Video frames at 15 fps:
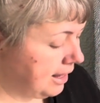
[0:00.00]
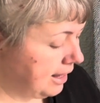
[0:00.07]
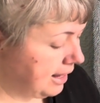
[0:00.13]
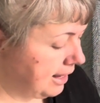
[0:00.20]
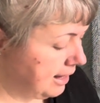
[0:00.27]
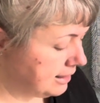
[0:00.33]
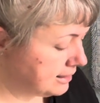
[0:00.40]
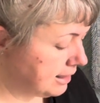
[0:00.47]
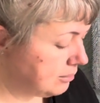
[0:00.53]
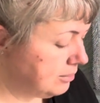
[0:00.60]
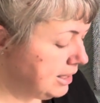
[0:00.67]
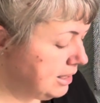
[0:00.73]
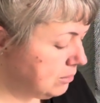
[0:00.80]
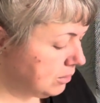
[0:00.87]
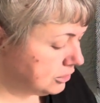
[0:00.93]
And I
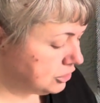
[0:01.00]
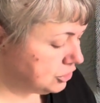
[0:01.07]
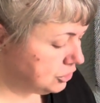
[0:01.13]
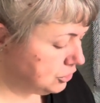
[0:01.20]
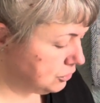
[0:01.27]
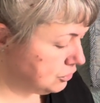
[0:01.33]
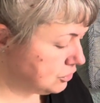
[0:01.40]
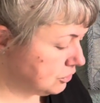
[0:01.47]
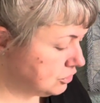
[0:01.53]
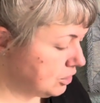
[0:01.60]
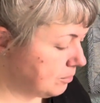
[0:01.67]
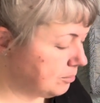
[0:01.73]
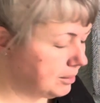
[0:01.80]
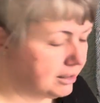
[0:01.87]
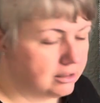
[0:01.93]
really wanted to use those
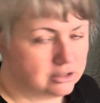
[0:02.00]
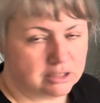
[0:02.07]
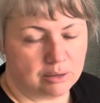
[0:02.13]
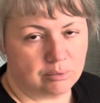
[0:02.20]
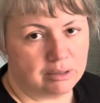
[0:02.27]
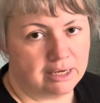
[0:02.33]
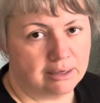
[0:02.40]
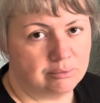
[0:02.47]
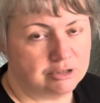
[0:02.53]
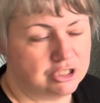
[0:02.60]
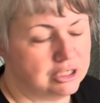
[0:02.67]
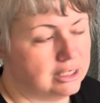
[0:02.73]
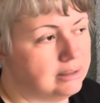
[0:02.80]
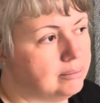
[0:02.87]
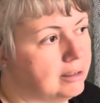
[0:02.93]
up because they were
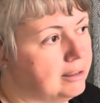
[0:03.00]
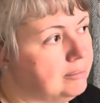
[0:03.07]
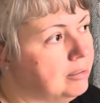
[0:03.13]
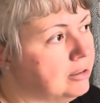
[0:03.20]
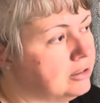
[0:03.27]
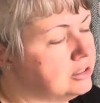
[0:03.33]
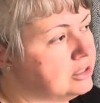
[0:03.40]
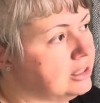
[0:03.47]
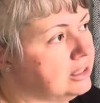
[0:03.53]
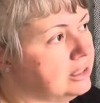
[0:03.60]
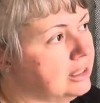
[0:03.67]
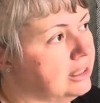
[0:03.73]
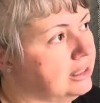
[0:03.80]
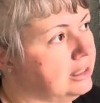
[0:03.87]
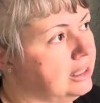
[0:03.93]
languishing in my box, and
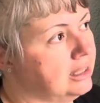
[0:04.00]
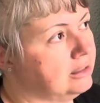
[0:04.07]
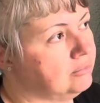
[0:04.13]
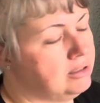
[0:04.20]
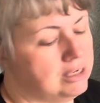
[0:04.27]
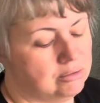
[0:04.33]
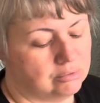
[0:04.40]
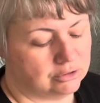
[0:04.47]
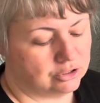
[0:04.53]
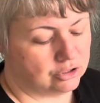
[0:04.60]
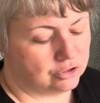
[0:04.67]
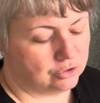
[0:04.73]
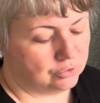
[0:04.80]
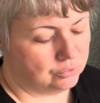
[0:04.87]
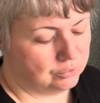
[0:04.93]
I really wanted
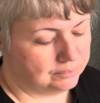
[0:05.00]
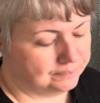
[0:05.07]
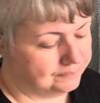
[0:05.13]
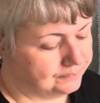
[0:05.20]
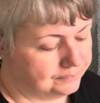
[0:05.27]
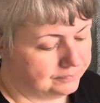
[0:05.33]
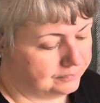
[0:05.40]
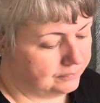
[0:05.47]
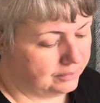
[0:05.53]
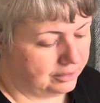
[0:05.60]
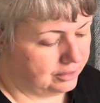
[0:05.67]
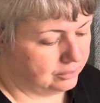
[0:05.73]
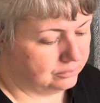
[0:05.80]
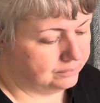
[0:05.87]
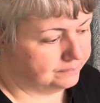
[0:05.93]
to, you
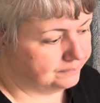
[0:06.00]
know,